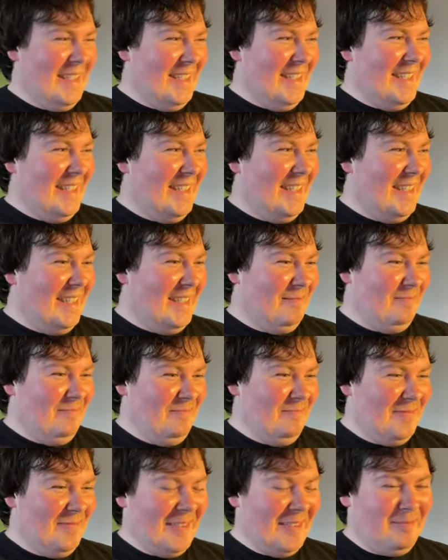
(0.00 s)

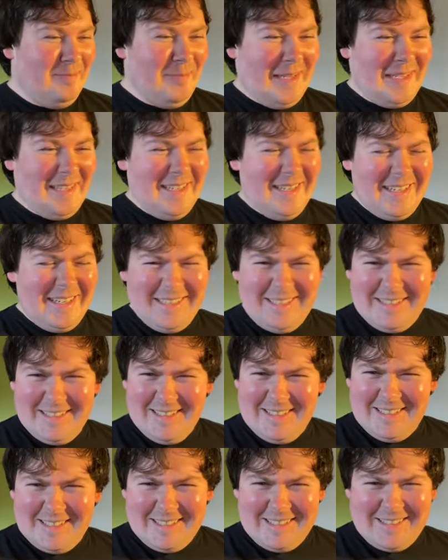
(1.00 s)
So big
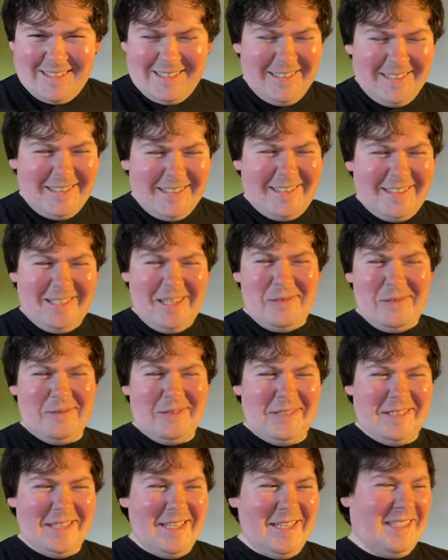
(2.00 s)
congratulations to
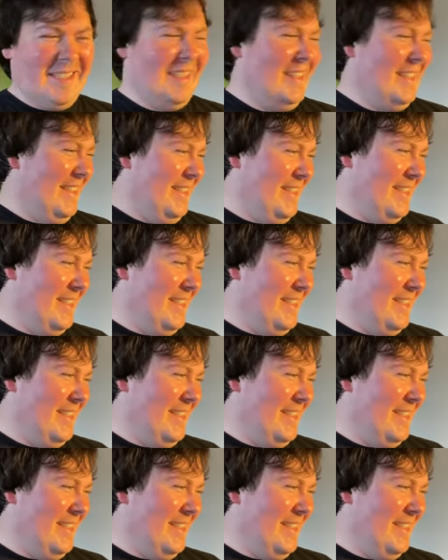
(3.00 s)
yourself, Jack.